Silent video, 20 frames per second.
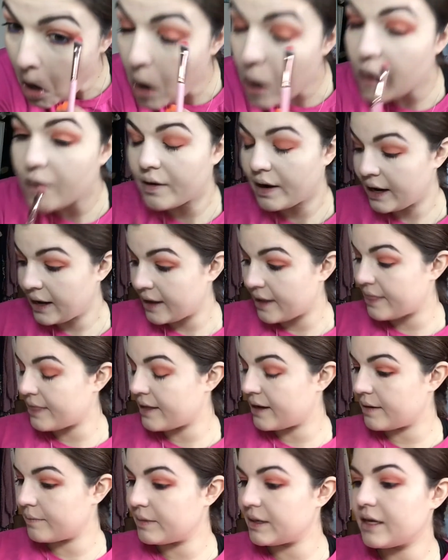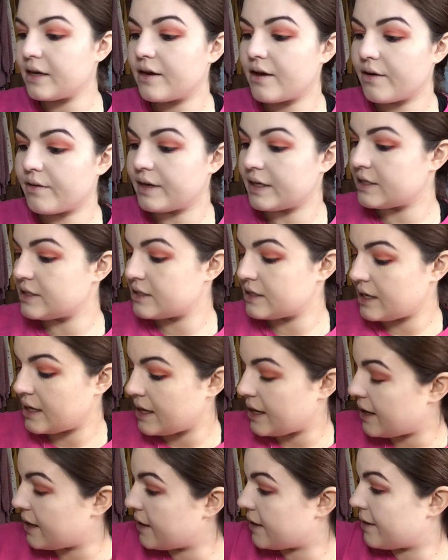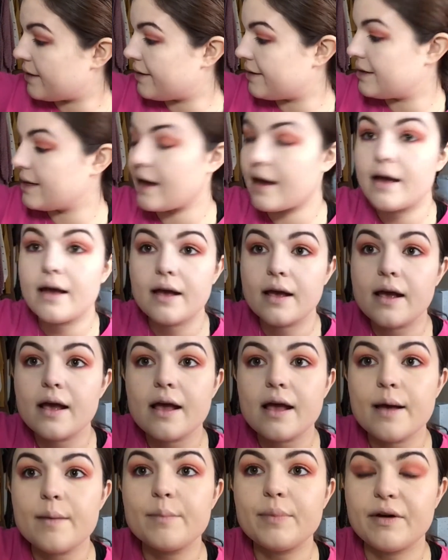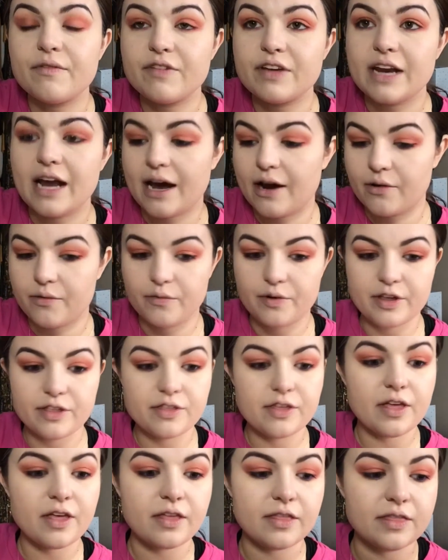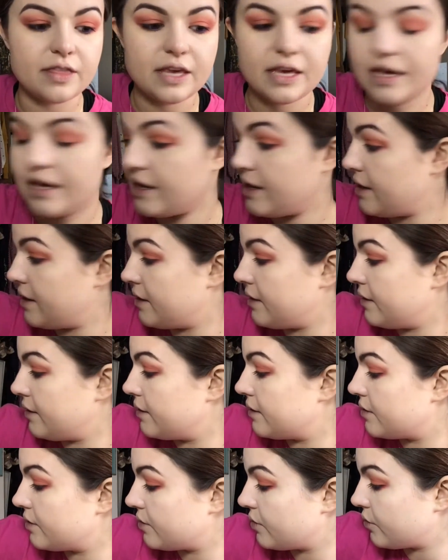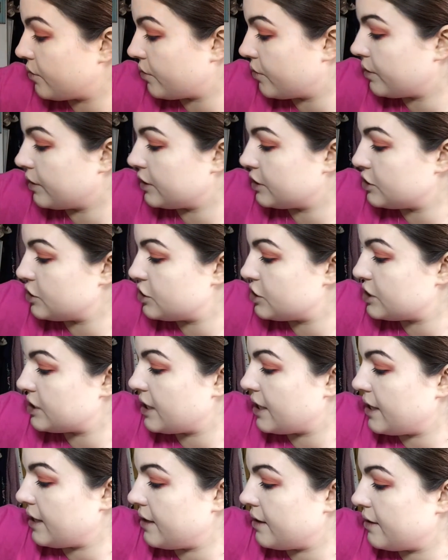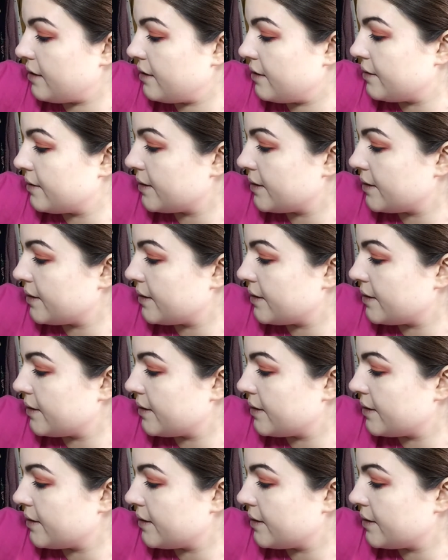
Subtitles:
Alright, and then I'm going to go in and buff it out with the orange shade.